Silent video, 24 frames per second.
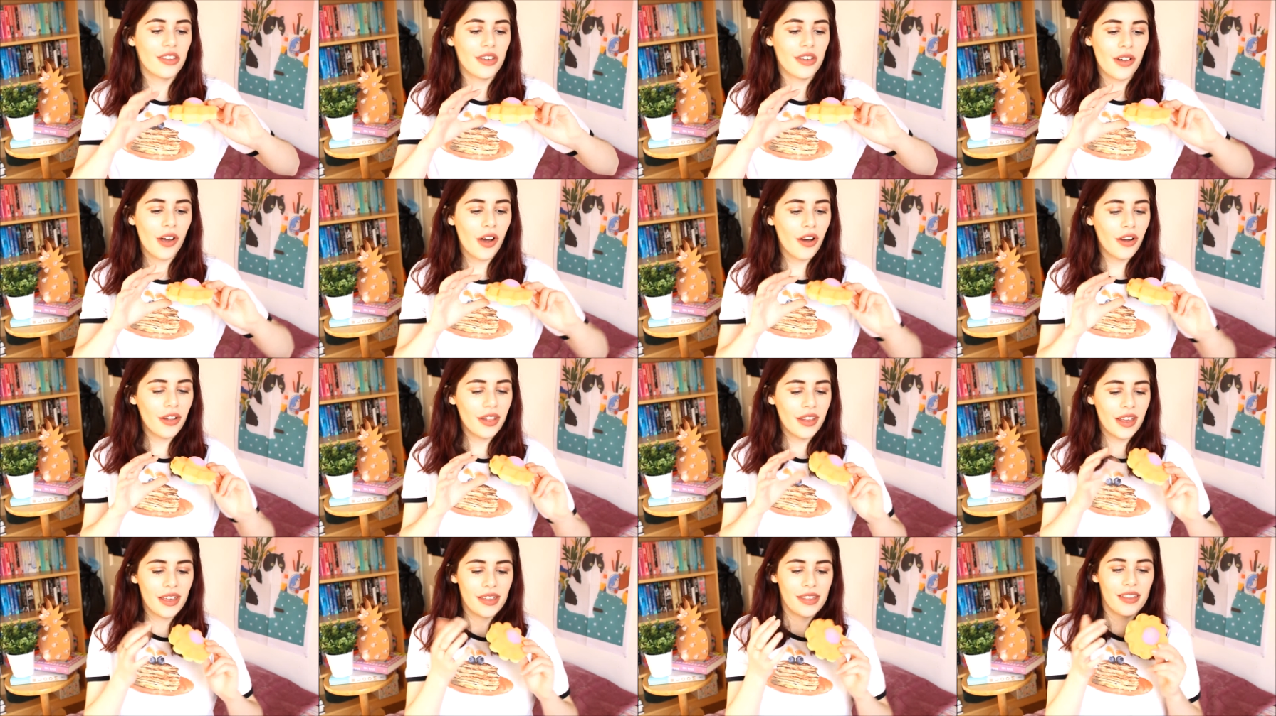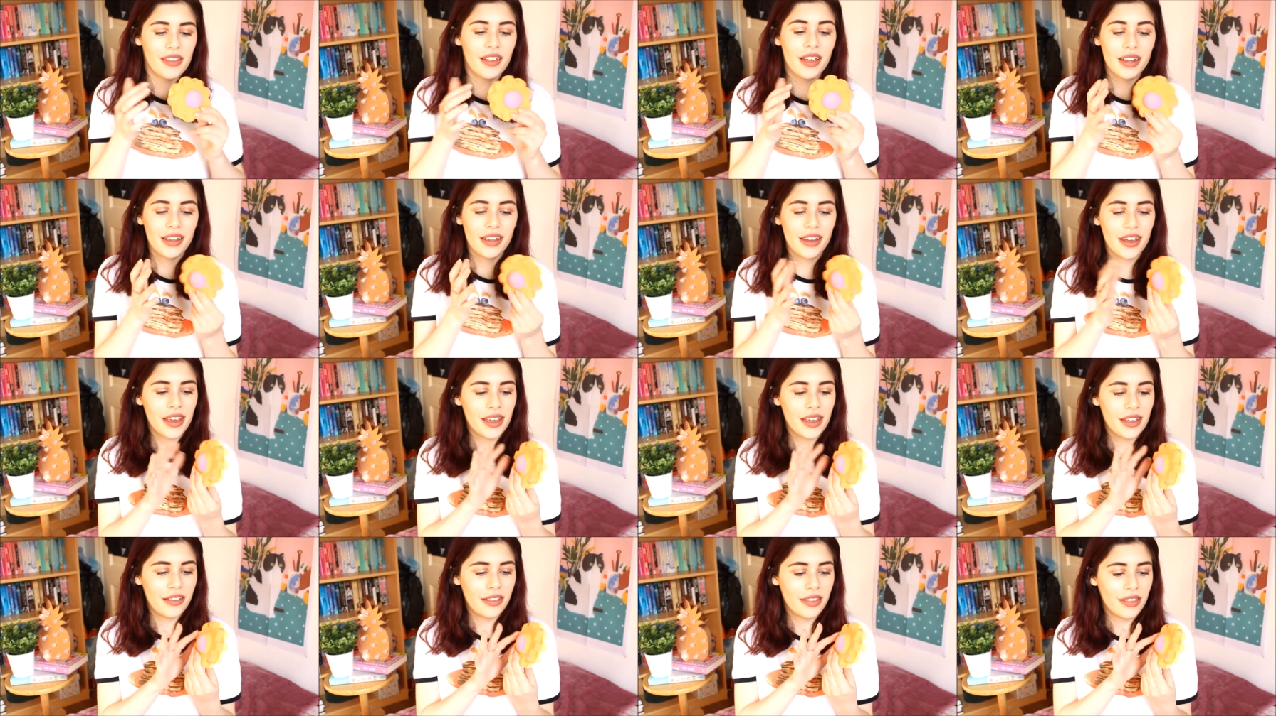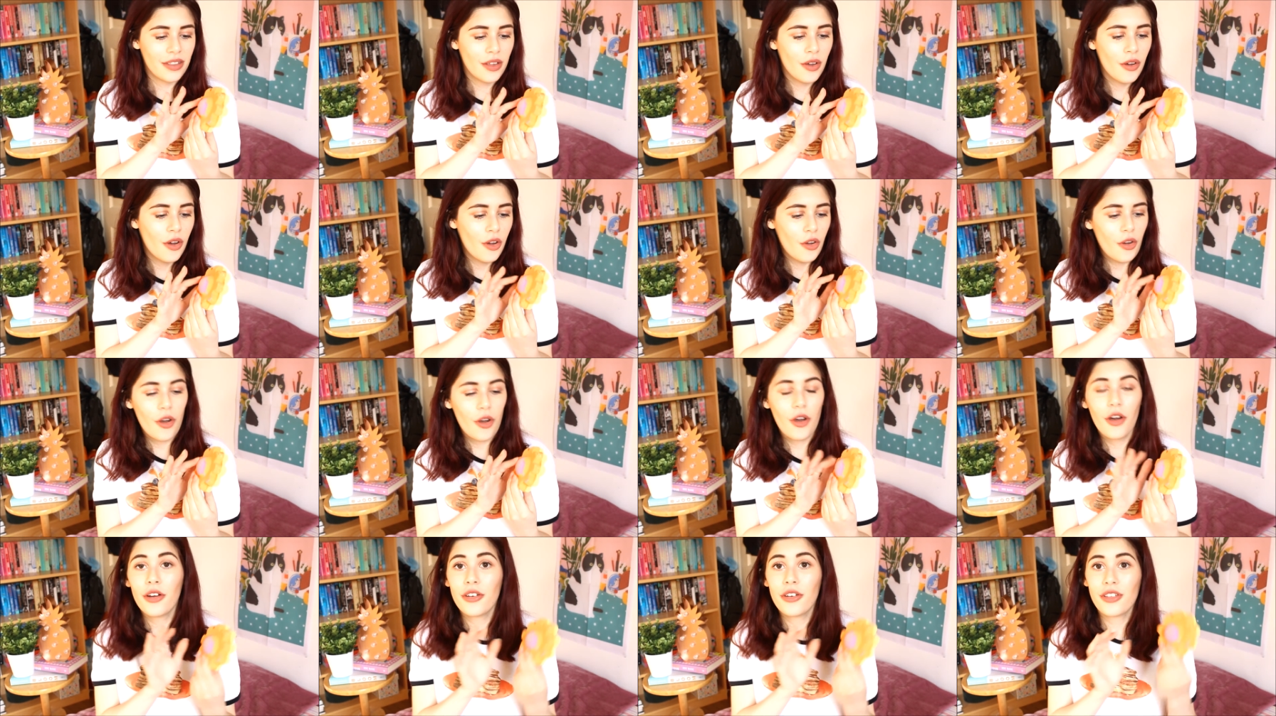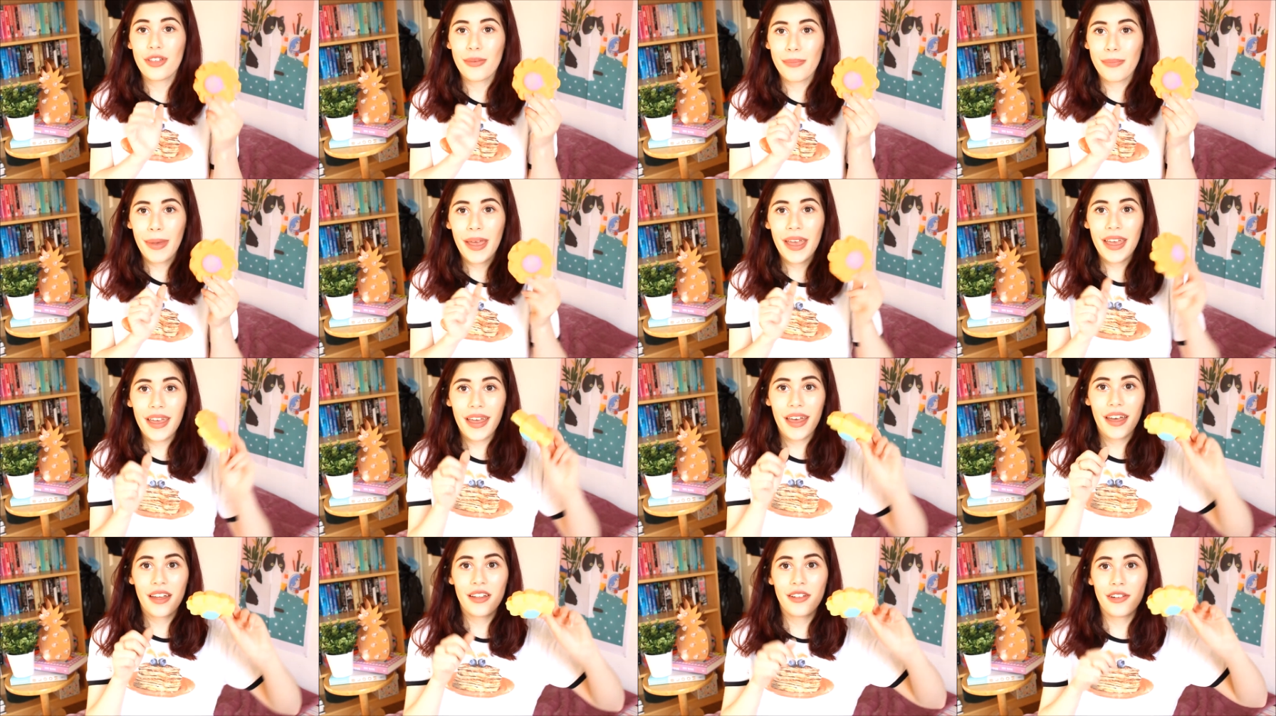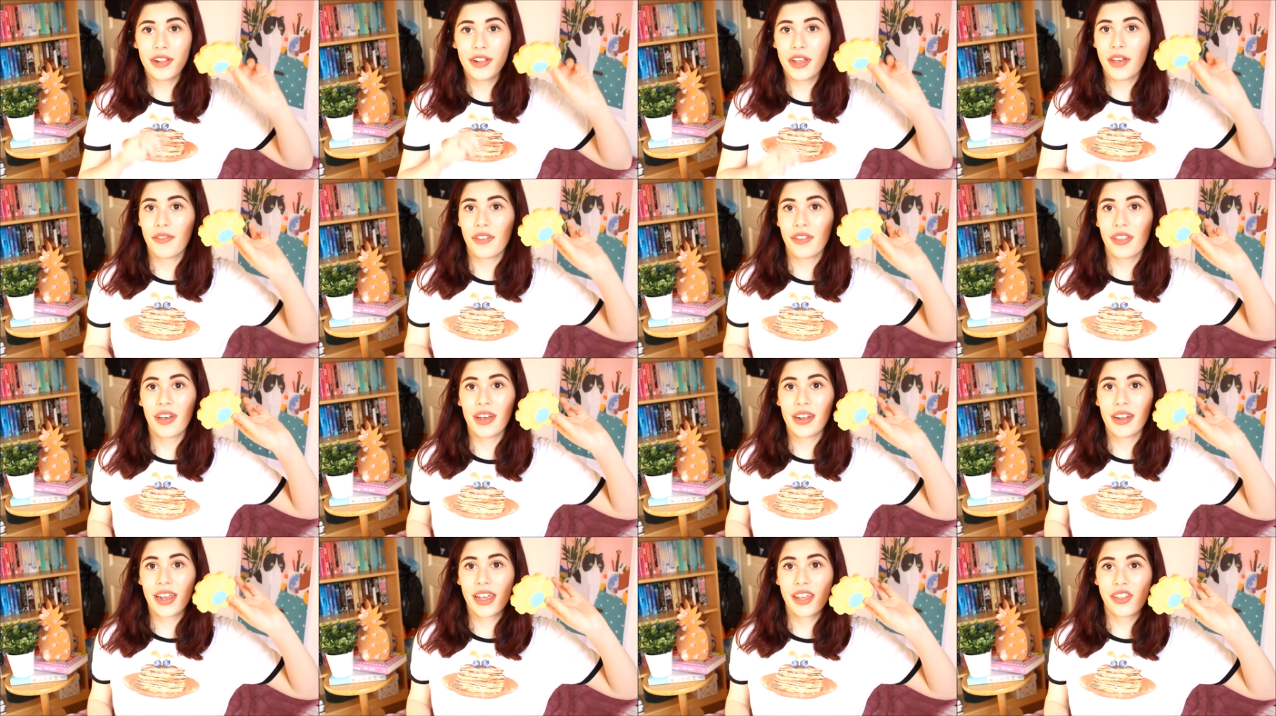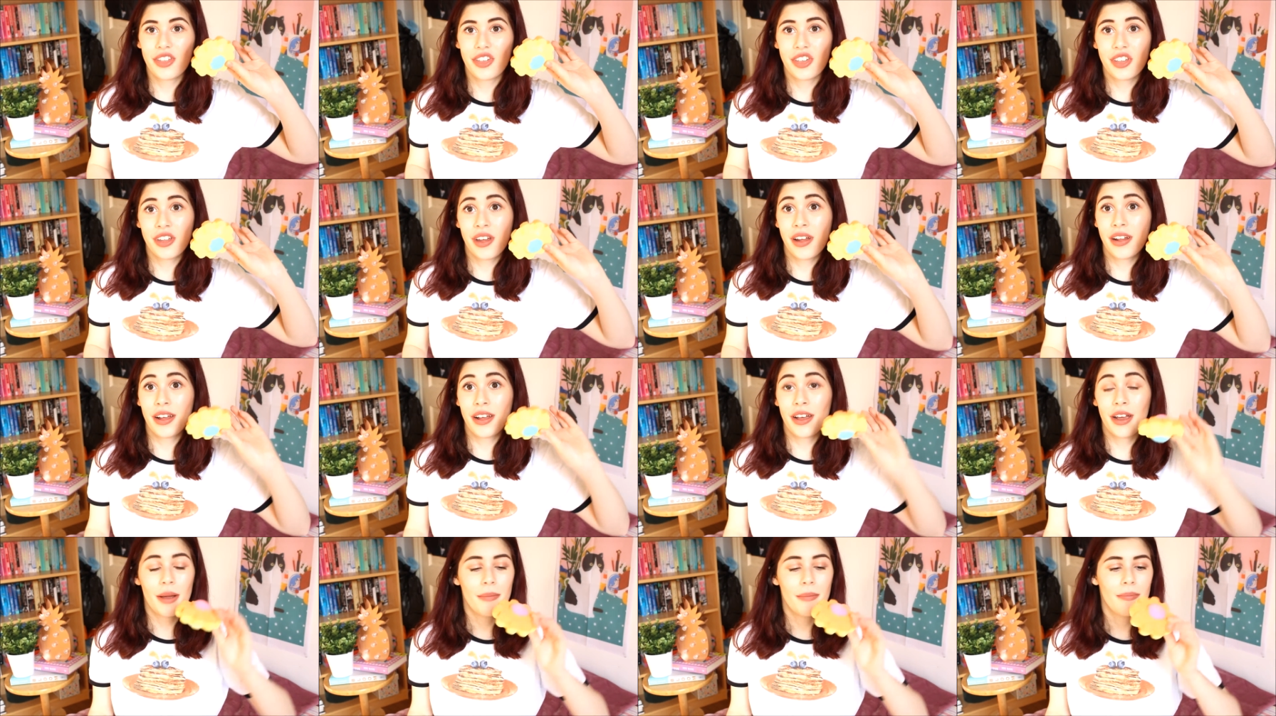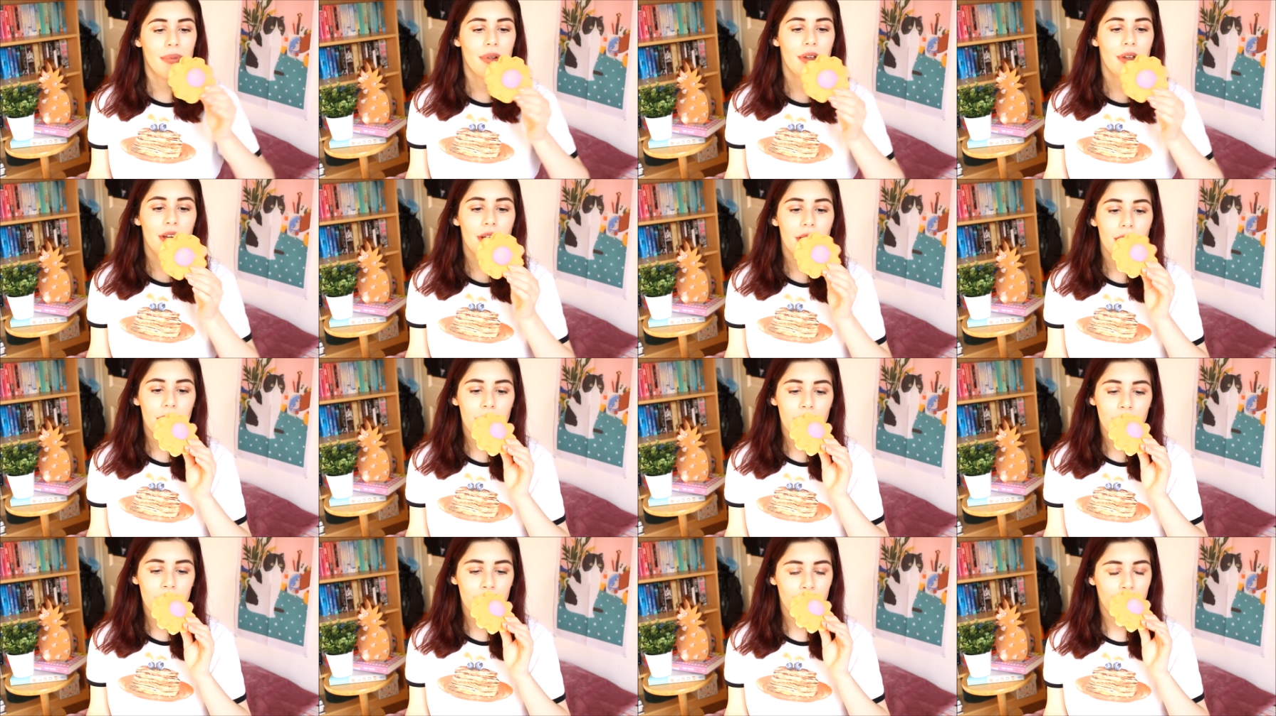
So on this side it's orange and pink, and on the other side it's yellow and blue.